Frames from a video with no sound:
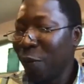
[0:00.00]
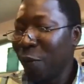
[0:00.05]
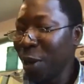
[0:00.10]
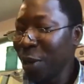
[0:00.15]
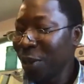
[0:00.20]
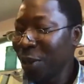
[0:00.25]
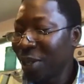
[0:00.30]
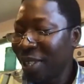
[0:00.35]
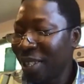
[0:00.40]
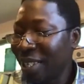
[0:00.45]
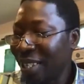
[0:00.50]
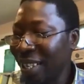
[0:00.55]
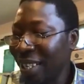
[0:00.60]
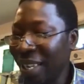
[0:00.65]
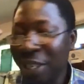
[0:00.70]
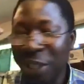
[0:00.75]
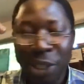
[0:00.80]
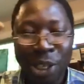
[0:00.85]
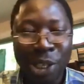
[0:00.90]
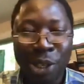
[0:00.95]
first,
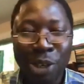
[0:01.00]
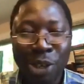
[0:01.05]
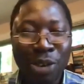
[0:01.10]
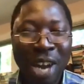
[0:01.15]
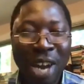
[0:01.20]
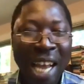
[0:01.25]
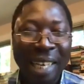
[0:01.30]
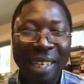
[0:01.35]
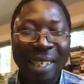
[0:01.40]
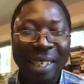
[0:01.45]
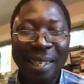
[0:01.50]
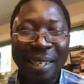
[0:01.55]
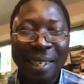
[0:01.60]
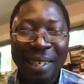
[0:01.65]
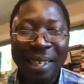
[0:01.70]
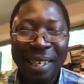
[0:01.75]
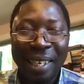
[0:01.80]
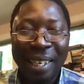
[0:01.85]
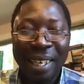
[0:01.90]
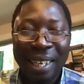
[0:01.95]
she's correct
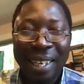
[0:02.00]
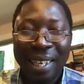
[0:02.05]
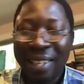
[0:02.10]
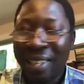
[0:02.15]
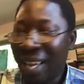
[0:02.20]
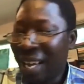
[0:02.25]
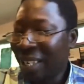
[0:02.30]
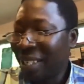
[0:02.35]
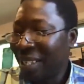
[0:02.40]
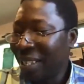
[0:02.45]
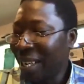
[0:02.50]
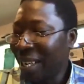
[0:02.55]
that